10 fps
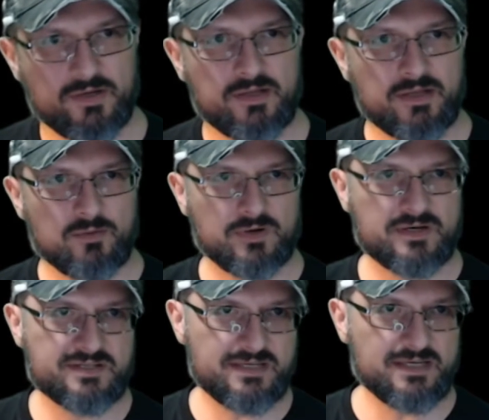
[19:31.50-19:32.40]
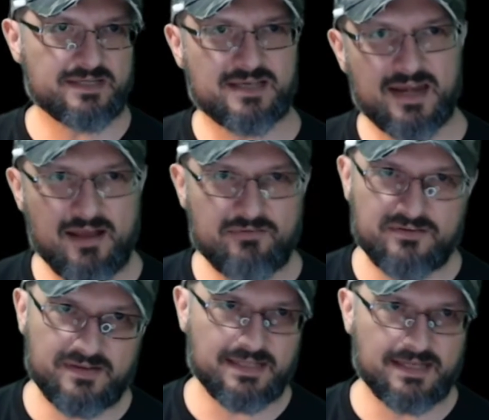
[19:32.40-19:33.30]
we're going to see it's got every
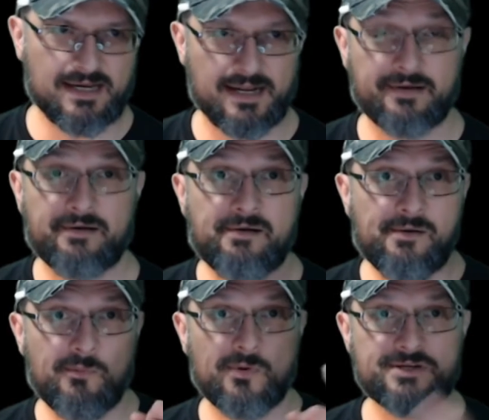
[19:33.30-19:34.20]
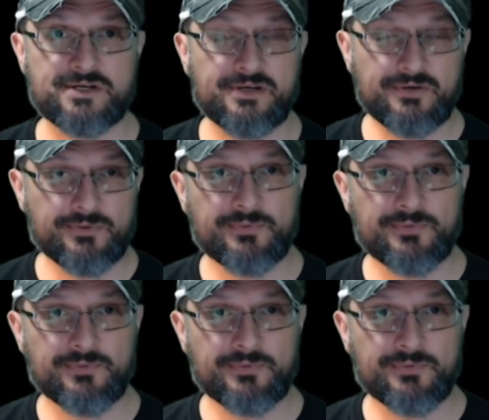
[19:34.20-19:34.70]
VLAN on it. What you do,